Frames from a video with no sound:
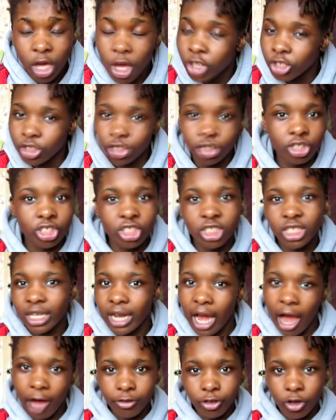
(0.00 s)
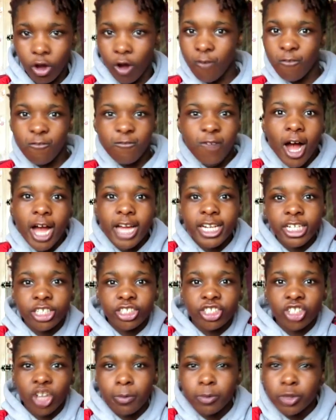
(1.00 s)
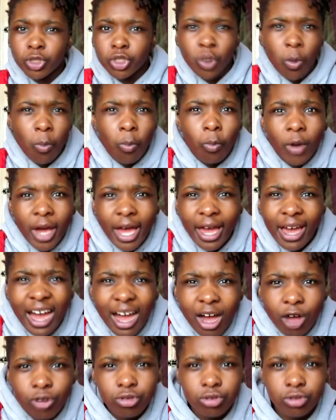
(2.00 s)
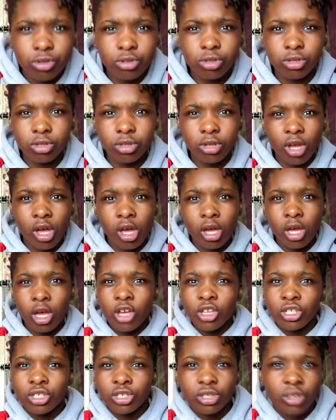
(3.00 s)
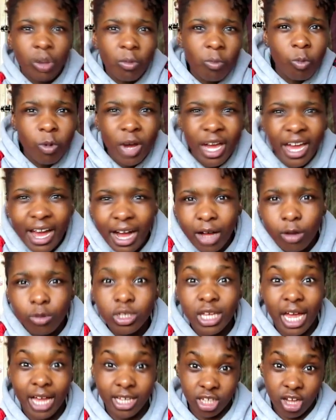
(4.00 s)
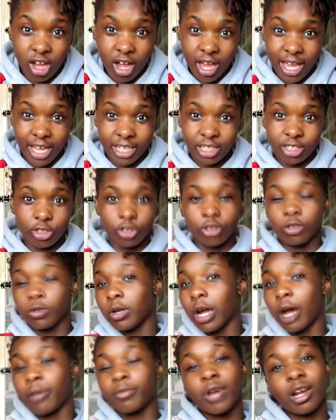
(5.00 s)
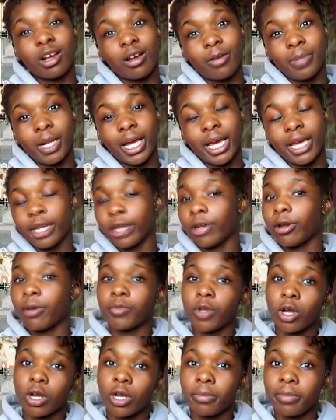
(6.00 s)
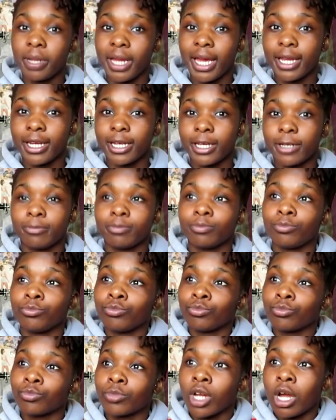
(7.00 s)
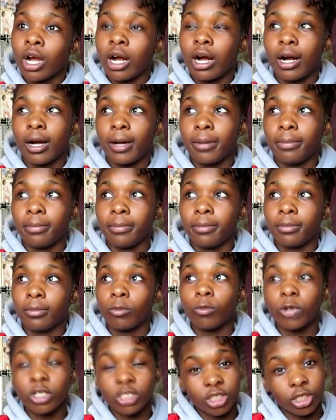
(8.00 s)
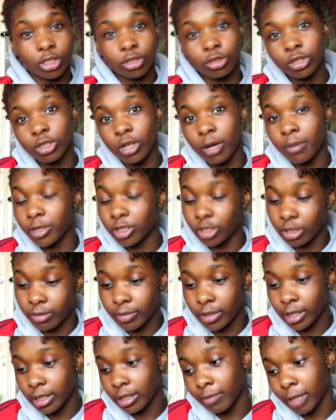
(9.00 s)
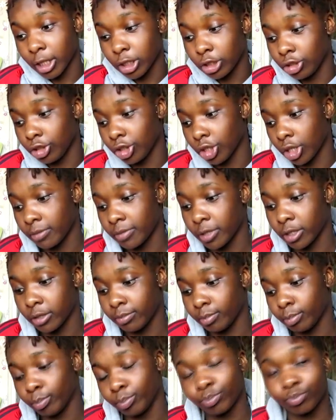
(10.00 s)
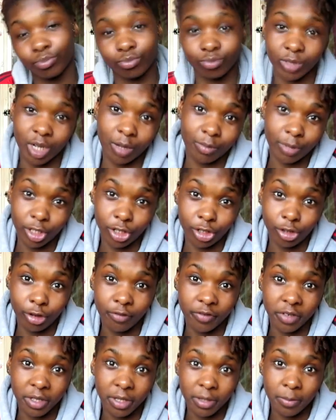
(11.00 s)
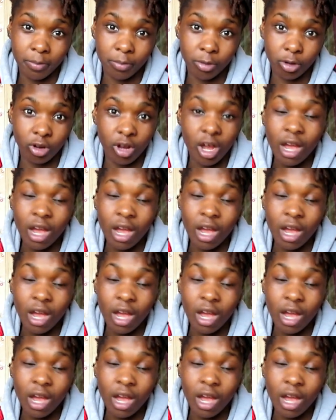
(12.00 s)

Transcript: You're just gonna have to go find a job somewhere else. As I had to do. I'm not complaining. Once I do start my new job, I'm gonna love it. But